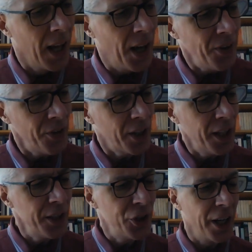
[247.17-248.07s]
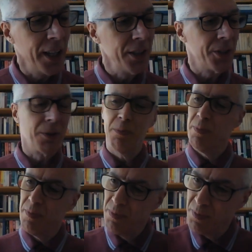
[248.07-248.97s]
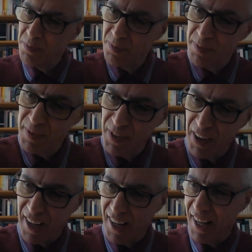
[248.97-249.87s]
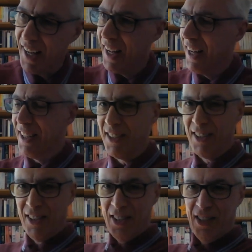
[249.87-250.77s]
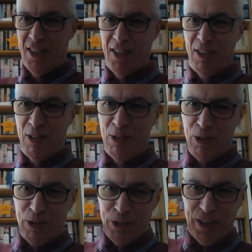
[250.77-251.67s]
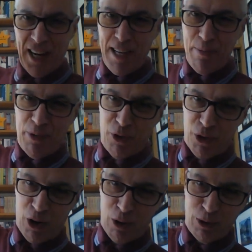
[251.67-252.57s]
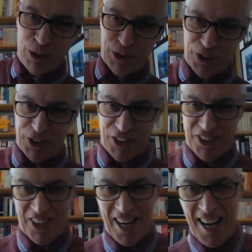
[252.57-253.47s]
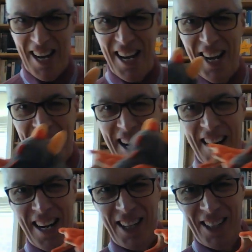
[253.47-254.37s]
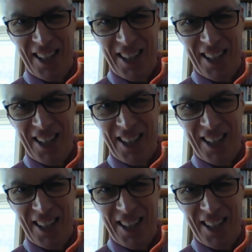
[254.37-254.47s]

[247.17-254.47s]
Another key change. Aha! Oh, Game of Thrones. Hey!